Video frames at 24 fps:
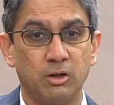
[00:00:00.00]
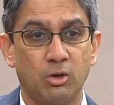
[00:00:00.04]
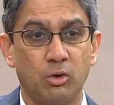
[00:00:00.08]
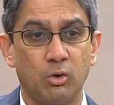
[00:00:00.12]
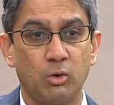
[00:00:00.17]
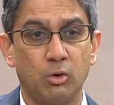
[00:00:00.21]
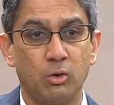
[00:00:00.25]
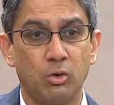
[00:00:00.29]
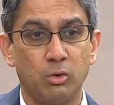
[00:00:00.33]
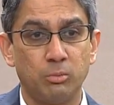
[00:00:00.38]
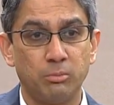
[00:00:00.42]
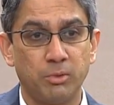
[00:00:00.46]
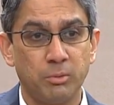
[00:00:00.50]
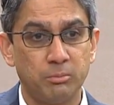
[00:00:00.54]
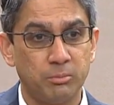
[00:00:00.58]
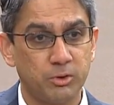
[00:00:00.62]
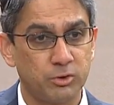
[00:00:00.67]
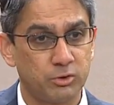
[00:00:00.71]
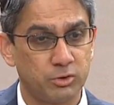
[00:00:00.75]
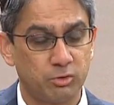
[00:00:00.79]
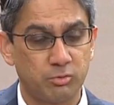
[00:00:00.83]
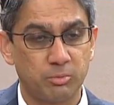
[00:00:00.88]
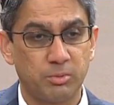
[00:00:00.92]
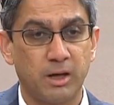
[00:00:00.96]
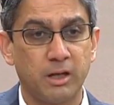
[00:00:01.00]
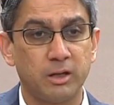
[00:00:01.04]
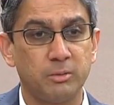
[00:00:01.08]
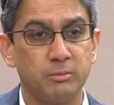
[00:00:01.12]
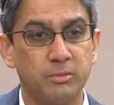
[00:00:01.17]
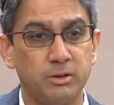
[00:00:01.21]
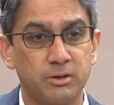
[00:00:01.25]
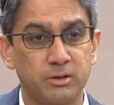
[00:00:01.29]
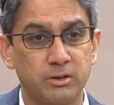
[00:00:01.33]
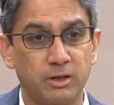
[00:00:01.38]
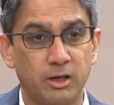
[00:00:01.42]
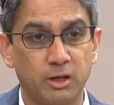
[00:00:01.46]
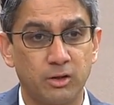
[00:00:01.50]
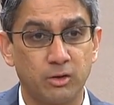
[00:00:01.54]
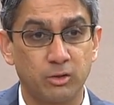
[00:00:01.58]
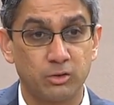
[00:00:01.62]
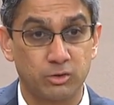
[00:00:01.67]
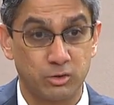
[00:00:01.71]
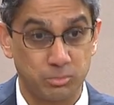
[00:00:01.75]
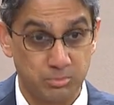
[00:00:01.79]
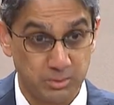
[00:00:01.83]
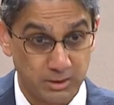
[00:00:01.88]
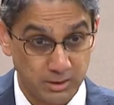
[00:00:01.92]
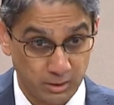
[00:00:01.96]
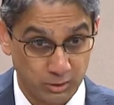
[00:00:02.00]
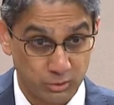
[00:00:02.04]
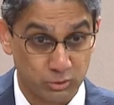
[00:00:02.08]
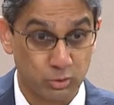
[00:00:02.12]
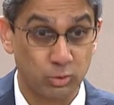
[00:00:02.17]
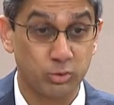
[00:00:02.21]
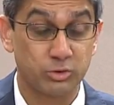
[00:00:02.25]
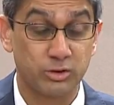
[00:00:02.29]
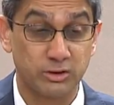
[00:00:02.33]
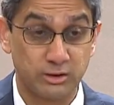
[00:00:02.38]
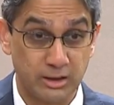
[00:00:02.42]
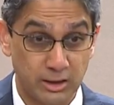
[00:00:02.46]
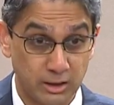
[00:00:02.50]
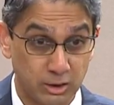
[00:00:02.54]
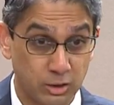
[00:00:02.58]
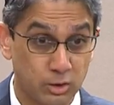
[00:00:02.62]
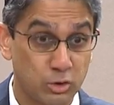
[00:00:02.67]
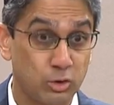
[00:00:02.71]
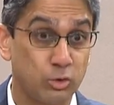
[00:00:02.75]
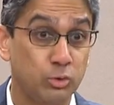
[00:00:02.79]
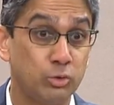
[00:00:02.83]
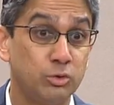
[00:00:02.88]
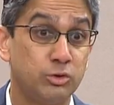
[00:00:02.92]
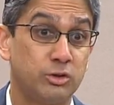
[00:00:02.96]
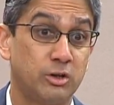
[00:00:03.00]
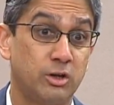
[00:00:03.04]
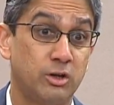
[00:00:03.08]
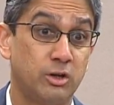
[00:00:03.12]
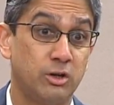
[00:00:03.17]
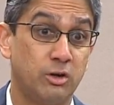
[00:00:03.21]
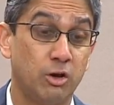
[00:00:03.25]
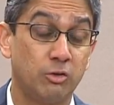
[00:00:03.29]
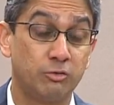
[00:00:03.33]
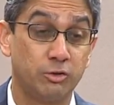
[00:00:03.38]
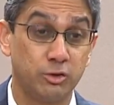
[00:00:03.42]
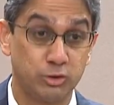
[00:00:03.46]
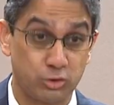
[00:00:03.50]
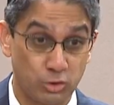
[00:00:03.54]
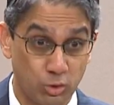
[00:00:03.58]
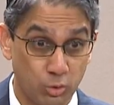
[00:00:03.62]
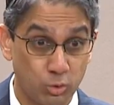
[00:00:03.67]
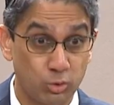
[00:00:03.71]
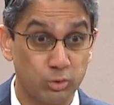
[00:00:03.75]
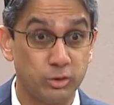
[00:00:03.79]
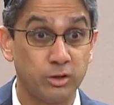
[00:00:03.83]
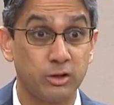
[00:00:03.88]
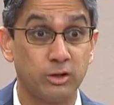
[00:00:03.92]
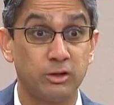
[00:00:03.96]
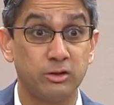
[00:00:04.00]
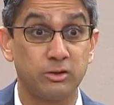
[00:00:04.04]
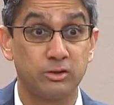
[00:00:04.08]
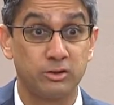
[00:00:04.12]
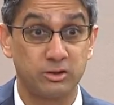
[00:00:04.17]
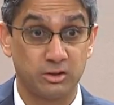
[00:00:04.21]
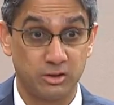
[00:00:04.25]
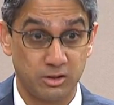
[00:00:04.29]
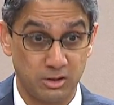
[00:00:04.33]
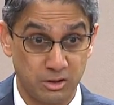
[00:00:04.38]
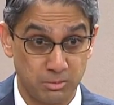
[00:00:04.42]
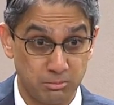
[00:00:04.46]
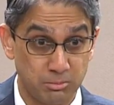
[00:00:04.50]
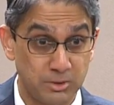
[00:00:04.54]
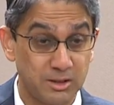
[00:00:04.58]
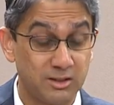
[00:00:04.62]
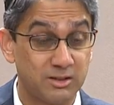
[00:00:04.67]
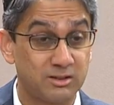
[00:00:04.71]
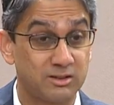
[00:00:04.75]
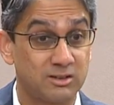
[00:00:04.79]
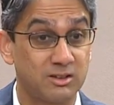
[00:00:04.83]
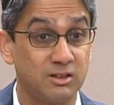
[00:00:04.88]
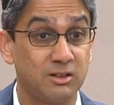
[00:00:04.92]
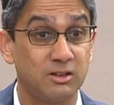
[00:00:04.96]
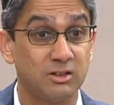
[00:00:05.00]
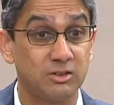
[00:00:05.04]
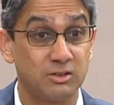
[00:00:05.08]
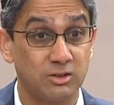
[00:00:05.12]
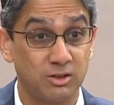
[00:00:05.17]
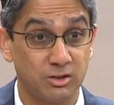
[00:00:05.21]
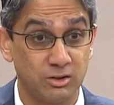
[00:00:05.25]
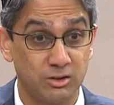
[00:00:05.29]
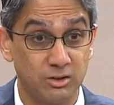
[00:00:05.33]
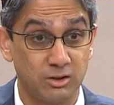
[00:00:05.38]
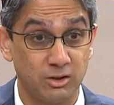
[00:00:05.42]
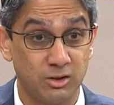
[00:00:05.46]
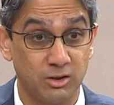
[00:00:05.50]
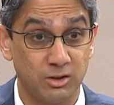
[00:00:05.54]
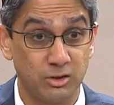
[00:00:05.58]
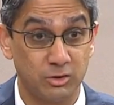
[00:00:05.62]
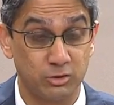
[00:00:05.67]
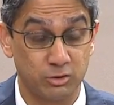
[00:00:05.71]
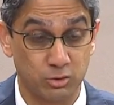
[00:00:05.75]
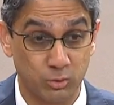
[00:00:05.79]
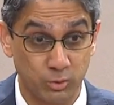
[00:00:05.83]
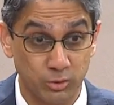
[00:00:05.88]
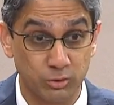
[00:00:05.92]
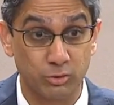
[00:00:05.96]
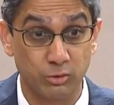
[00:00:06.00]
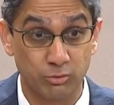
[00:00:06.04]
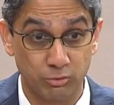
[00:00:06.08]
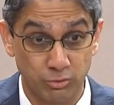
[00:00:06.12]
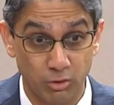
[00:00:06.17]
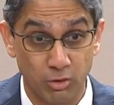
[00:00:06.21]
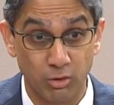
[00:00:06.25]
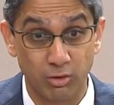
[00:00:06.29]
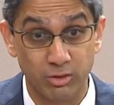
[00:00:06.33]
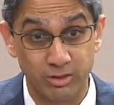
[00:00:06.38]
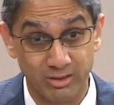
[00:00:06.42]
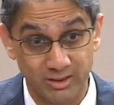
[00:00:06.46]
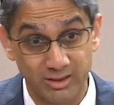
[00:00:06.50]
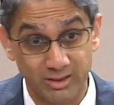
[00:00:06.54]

all members of parliament cannot speak at schools, and that includes office holders, ministers, and so on and so forth?